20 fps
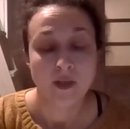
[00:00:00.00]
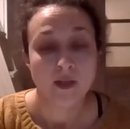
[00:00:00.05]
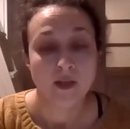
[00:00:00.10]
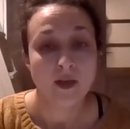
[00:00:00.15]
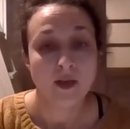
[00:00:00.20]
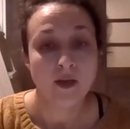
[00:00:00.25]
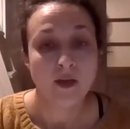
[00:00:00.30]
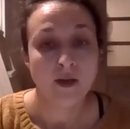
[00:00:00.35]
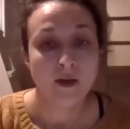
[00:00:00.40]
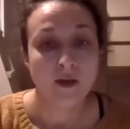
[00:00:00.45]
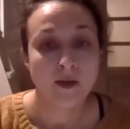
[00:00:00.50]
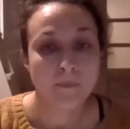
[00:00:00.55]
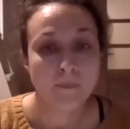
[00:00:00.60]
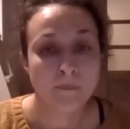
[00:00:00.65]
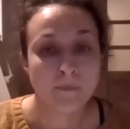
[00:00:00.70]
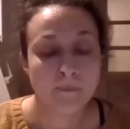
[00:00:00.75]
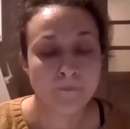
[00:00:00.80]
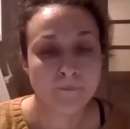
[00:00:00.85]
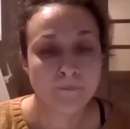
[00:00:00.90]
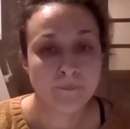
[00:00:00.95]

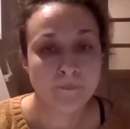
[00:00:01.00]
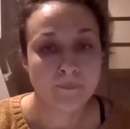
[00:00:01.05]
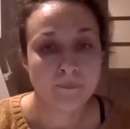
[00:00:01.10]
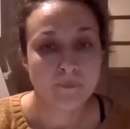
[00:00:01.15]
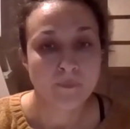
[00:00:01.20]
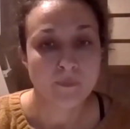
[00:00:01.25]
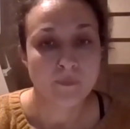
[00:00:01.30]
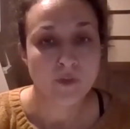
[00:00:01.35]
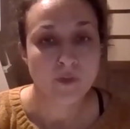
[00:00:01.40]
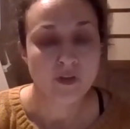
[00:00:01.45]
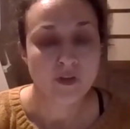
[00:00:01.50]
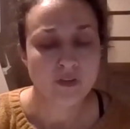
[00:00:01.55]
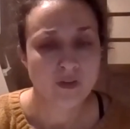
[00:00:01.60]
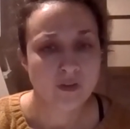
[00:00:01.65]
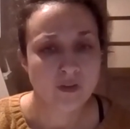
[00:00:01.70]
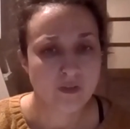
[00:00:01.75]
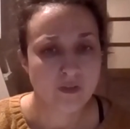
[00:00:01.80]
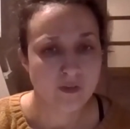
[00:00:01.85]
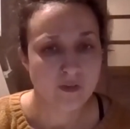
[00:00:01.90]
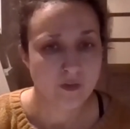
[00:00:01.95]
Um, this
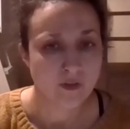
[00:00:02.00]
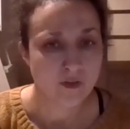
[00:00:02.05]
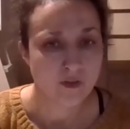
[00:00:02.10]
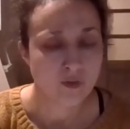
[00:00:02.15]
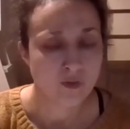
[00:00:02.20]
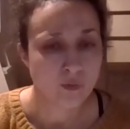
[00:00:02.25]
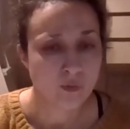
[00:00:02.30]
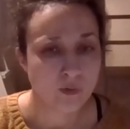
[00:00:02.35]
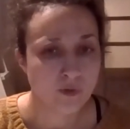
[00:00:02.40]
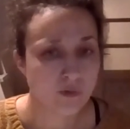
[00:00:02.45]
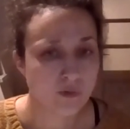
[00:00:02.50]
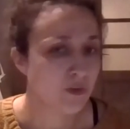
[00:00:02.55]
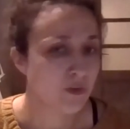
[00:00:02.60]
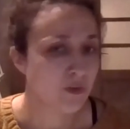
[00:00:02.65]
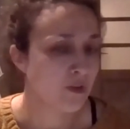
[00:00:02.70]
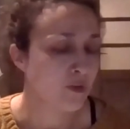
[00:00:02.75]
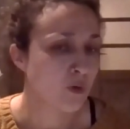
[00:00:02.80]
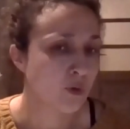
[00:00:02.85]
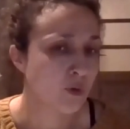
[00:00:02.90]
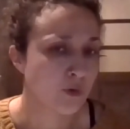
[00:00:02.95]
is a sort of,
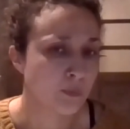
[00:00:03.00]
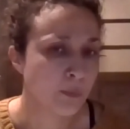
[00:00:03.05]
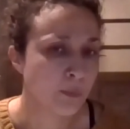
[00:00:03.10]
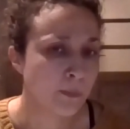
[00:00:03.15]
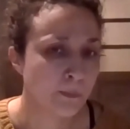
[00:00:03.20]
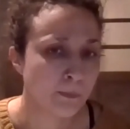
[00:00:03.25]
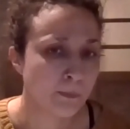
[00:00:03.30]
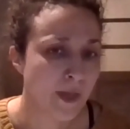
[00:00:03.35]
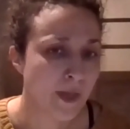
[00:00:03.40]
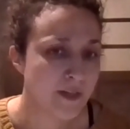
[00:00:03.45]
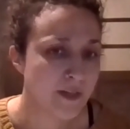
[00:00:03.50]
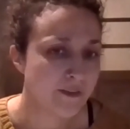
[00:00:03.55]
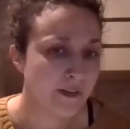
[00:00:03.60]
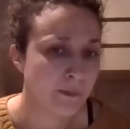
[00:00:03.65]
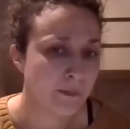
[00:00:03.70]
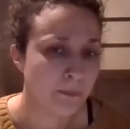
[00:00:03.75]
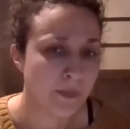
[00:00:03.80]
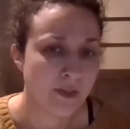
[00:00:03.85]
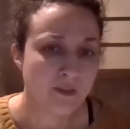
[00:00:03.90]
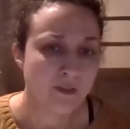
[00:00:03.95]
it's called
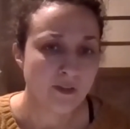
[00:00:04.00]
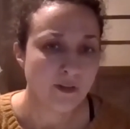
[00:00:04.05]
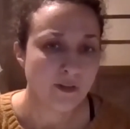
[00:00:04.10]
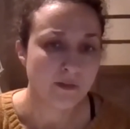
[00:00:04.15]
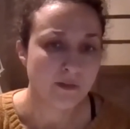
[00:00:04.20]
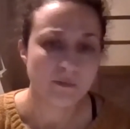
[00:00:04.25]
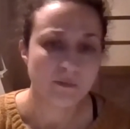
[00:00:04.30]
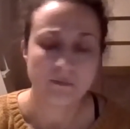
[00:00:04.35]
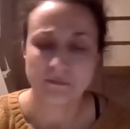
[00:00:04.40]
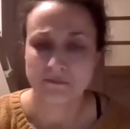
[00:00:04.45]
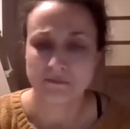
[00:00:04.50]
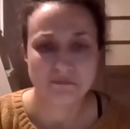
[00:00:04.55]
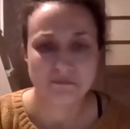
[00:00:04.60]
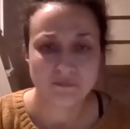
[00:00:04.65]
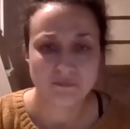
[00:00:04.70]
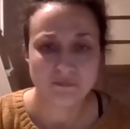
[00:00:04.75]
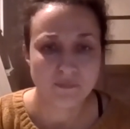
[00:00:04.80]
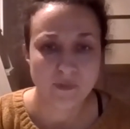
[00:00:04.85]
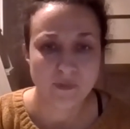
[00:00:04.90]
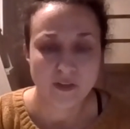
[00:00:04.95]
multimeter.
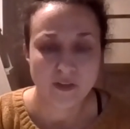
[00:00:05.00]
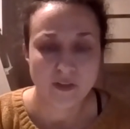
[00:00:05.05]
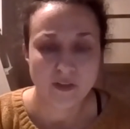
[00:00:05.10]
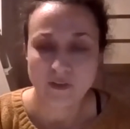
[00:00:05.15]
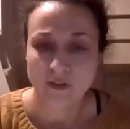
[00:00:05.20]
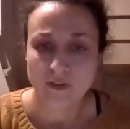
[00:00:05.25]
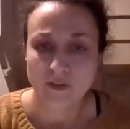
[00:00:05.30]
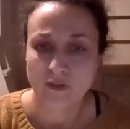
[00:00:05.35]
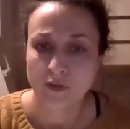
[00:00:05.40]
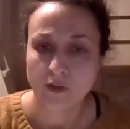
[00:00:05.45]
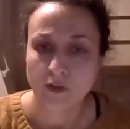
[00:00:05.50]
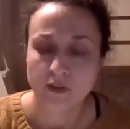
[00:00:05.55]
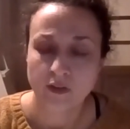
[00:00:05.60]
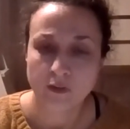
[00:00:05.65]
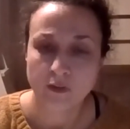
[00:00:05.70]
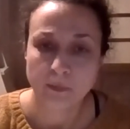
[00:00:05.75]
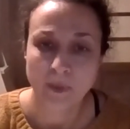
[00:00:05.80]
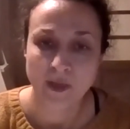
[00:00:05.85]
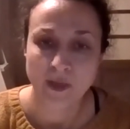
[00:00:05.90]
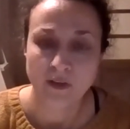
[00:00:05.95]
This is not
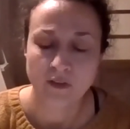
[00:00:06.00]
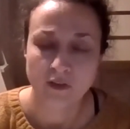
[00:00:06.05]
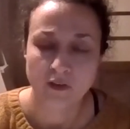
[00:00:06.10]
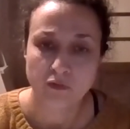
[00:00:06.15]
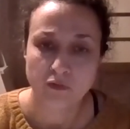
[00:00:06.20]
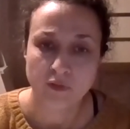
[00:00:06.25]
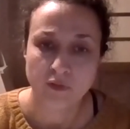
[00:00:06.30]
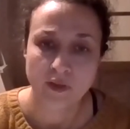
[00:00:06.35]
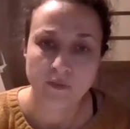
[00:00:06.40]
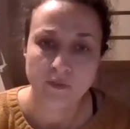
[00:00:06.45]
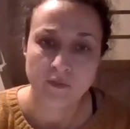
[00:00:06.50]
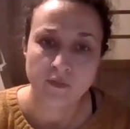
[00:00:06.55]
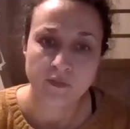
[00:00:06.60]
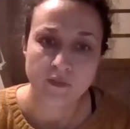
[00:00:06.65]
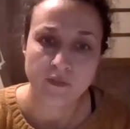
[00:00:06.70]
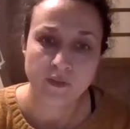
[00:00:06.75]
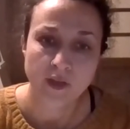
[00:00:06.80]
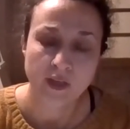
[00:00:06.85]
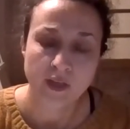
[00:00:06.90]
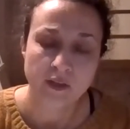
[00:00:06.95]
expensive. And
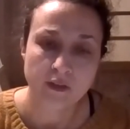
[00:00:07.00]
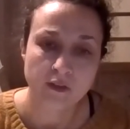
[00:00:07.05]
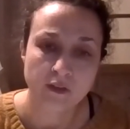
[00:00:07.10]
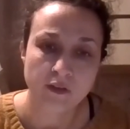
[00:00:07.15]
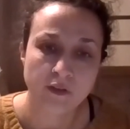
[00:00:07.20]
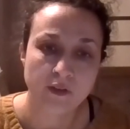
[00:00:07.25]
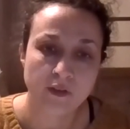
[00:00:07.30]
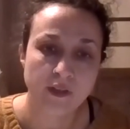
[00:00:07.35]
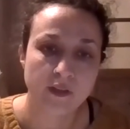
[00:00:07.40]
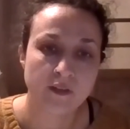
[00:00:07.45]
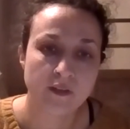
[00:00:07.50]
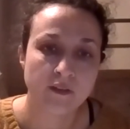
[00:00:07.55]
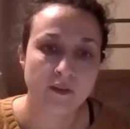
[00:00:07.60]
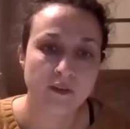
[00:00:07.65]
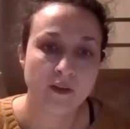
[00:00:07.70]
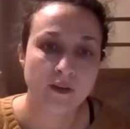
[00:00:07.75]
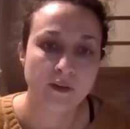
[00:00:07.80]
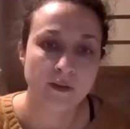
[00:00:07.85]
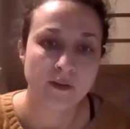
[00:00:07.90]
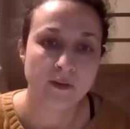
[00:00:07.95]
then you need,
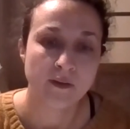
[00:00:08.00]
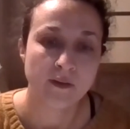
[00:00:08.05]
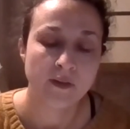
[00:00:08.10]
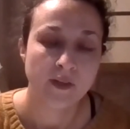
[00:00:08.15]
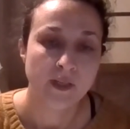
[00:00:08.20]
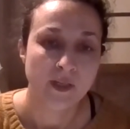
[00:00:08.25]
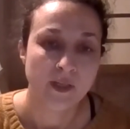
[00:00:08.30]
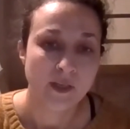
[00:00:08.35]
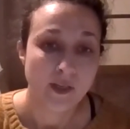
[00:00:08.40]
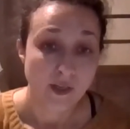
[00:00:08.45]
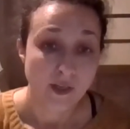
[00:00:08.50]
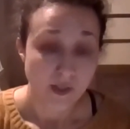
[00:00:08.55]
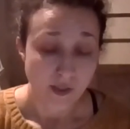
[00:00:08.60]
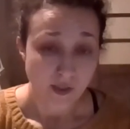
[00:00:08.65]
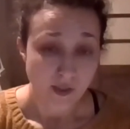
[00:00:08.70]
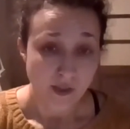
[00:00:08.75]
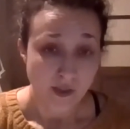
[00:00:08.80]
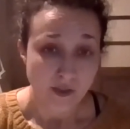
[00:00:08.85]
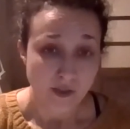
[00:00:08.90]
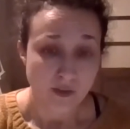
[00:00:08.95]
uh,
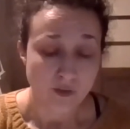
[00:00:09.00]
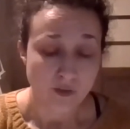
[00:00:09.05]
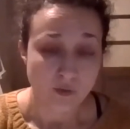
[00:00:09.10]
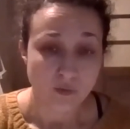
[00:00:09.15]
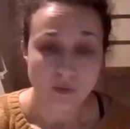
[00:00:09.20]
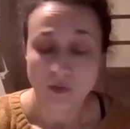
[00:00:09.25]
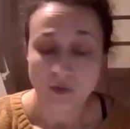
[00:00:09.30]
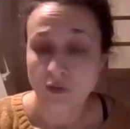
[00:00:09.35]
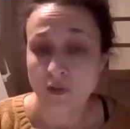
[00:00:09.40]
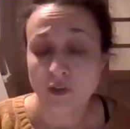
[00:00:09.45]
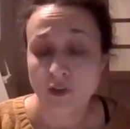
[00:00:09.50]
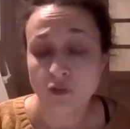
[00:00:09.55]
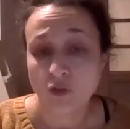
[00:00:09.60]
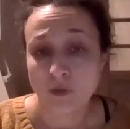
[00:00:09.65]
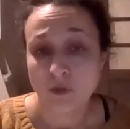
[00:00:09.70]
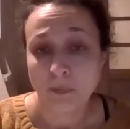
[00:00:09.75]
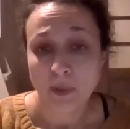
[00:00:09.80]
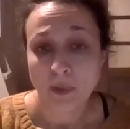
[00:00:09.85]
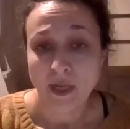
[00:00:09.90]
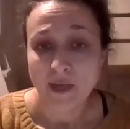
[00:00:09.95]
you, you need to
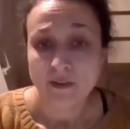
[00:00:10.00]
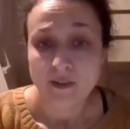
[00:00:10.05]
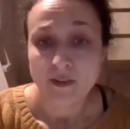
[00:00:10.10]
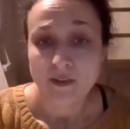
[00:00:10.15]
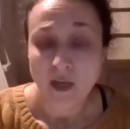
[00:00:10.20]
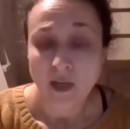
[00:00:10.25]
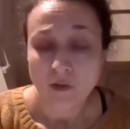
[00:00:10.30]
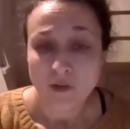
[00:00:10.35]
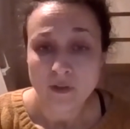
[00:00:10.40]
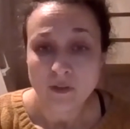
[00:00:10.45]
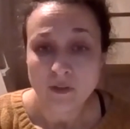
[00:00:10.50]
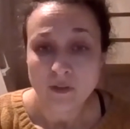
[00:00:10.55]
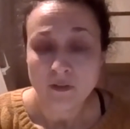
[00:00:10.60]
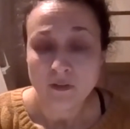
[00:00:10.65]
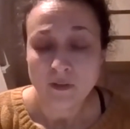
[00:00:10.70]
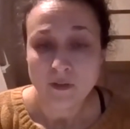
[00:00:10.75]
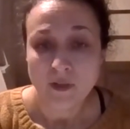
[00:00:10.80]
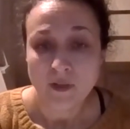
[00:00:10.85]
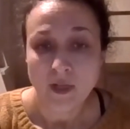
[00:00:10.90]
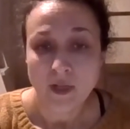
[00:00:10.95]
apply the current
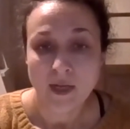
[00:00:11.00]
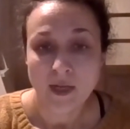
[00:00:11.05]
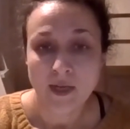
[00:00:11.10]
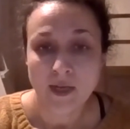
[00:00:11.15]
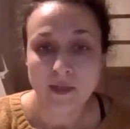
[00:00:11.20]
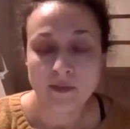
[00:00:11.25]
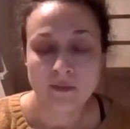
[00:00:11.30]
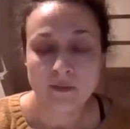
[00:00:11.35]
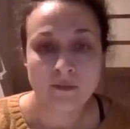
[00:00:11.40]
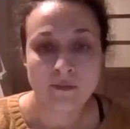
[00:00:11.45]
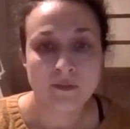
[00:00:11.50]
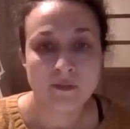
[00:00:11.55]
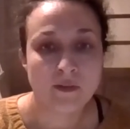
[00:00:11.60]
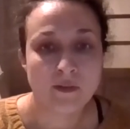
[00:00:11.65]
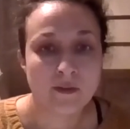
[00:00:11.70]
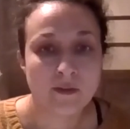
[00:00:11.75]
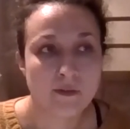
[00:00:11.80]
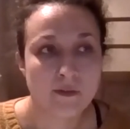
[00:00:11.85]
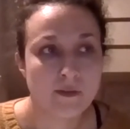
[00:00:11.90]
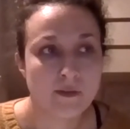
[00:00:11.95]
and
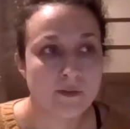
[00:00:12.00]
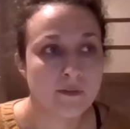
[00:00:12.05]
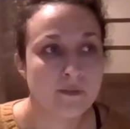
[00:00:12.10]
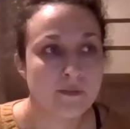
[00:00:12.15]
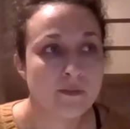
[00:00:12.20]
uh,